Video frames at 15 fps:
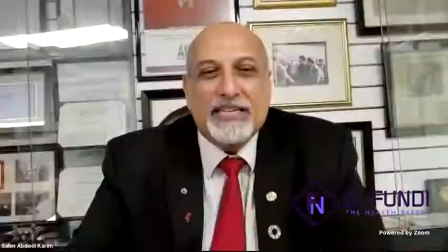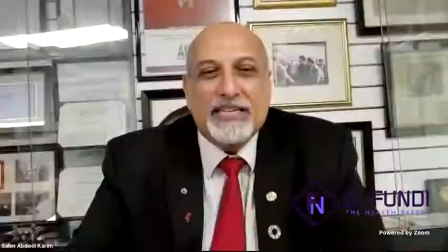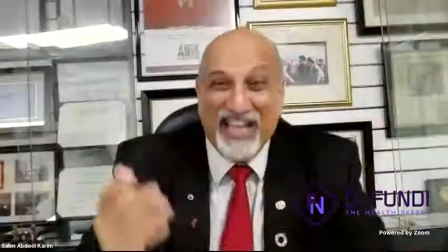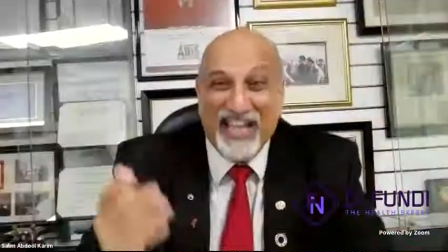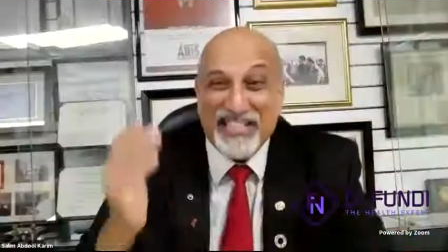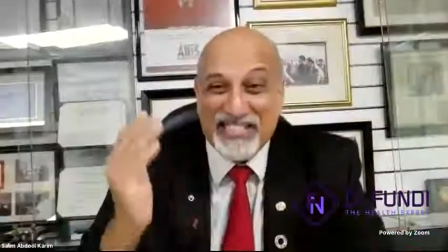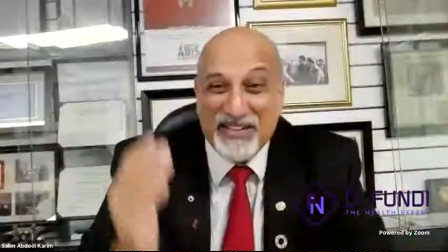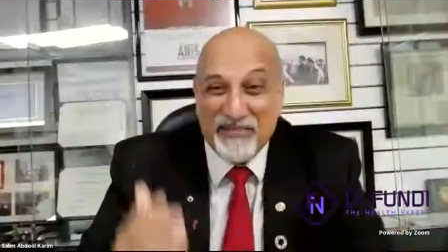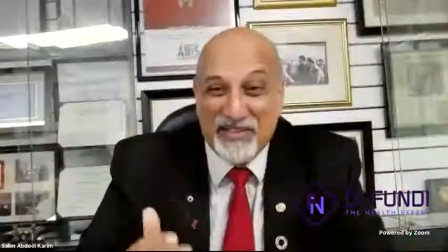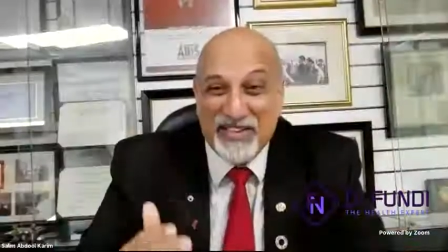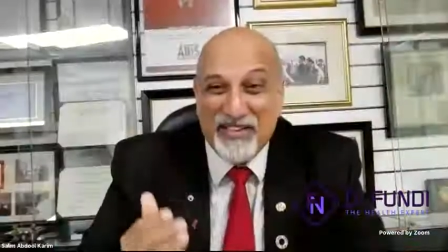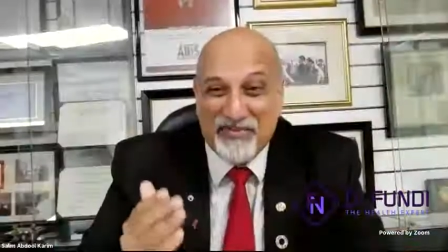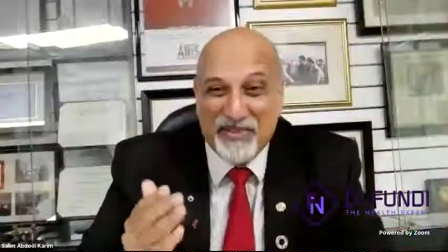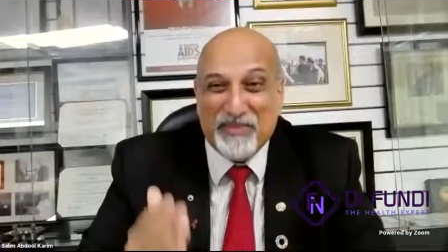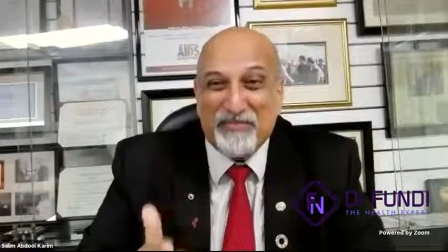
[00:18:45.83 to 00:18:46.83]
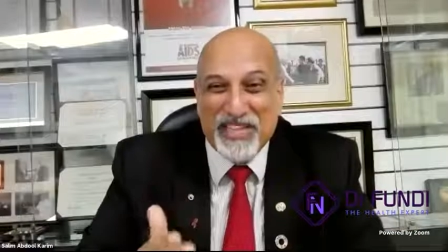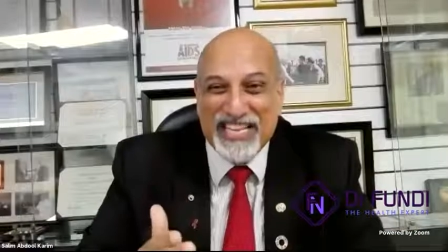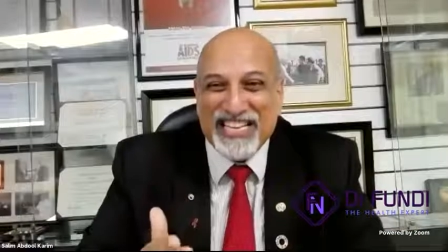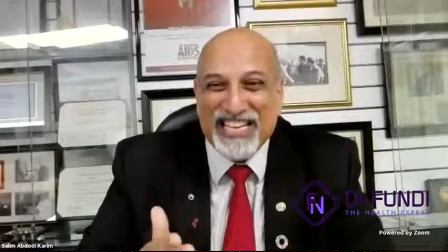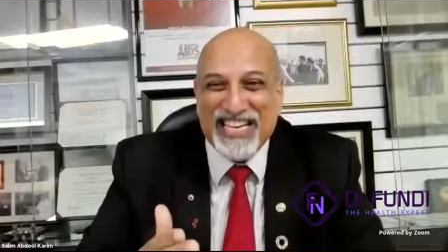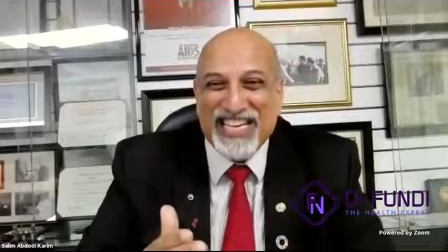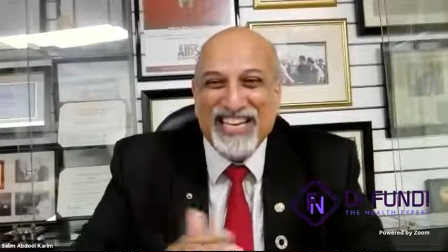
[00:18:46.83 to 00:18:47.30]
and somebody from
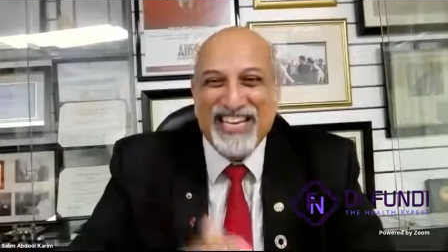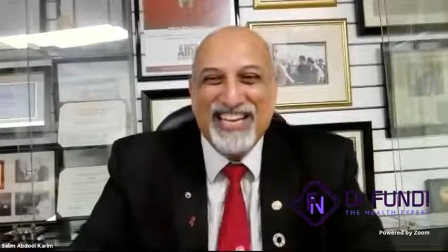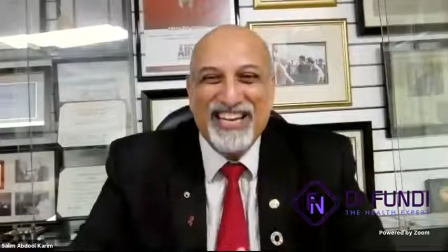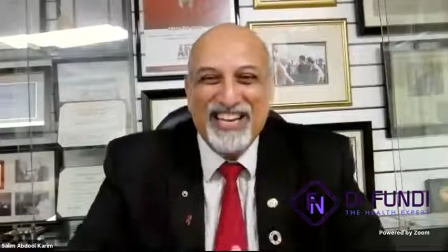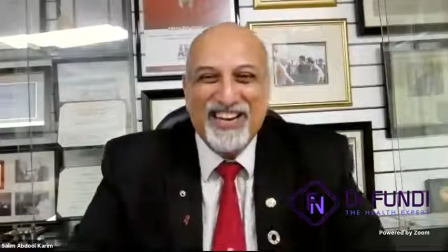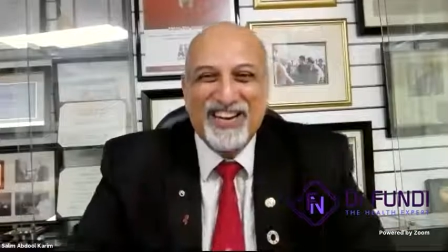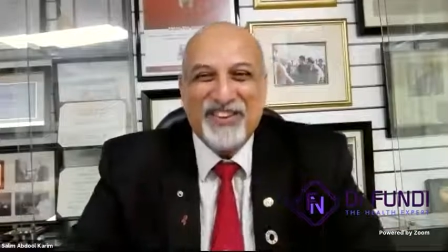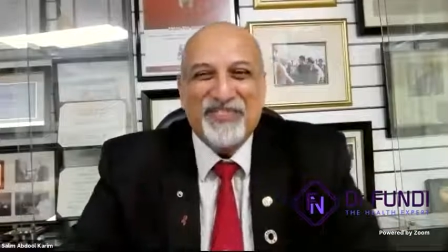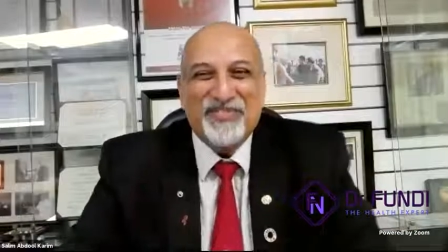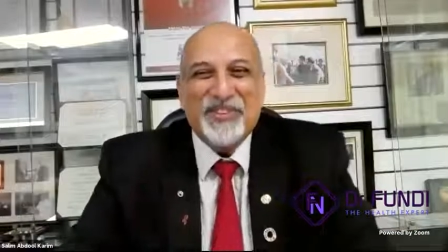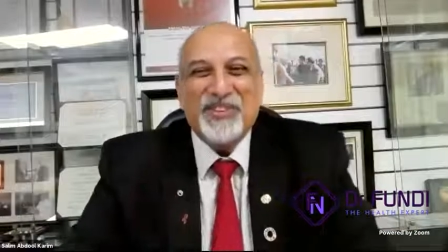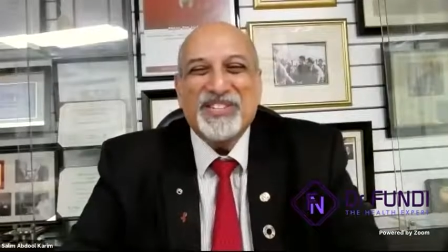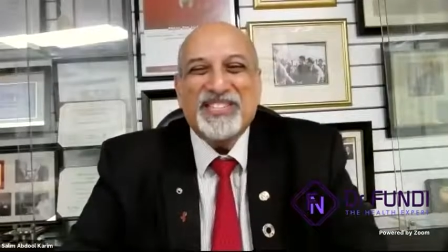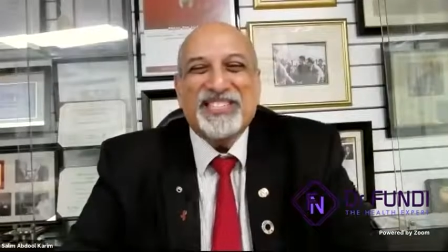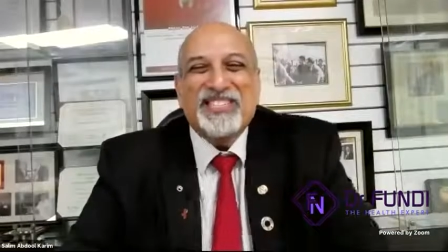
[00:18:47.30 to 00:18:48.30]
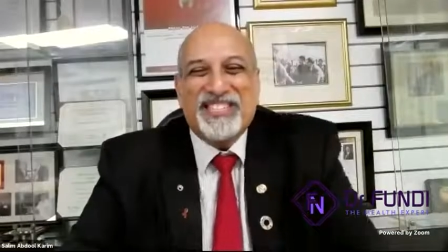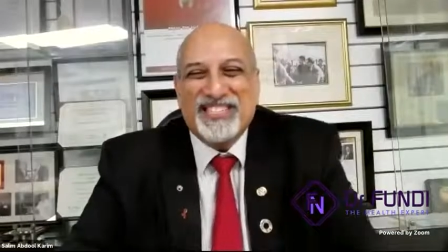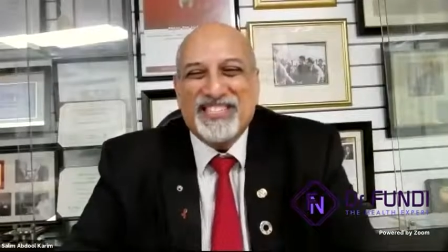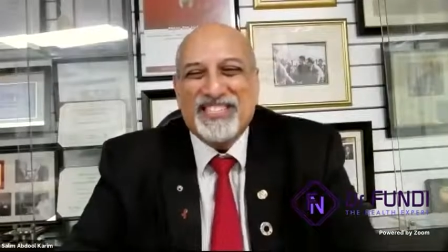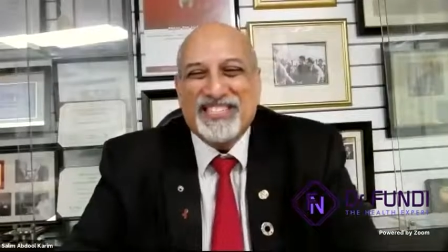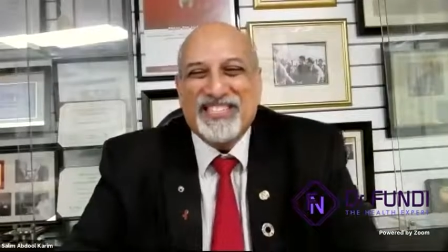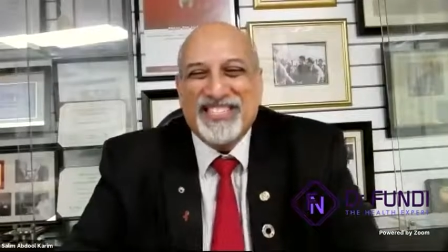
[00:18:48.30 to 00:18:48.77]
Italy, of all
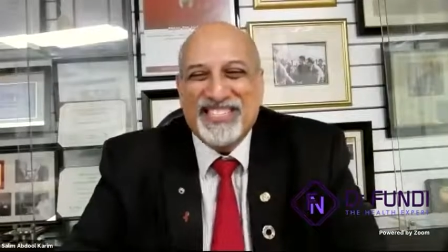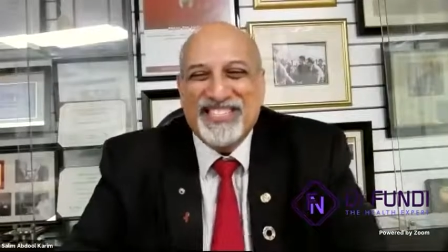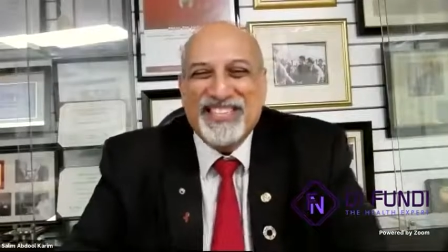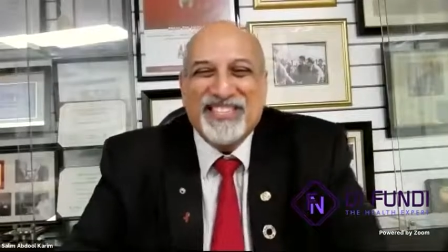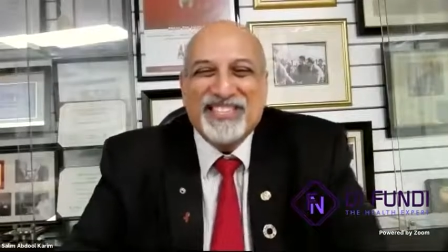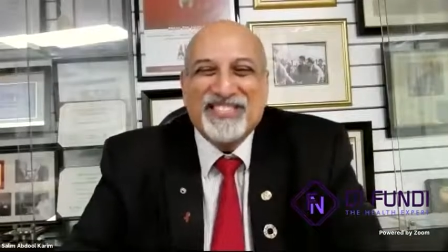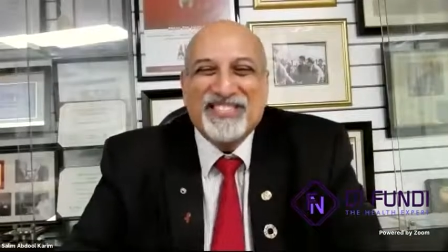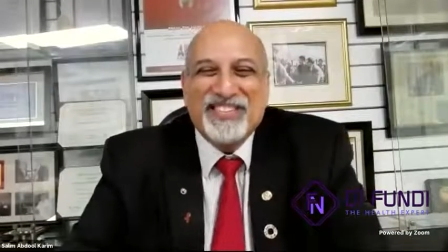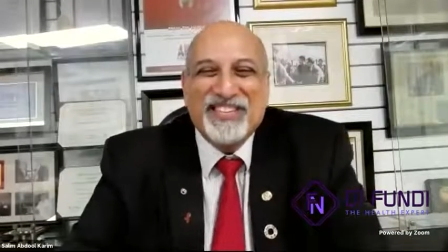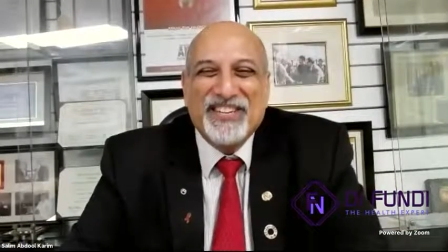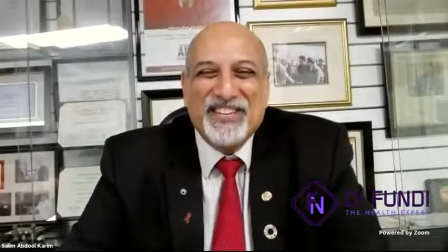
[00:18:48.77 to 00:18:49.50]
things. Yeah.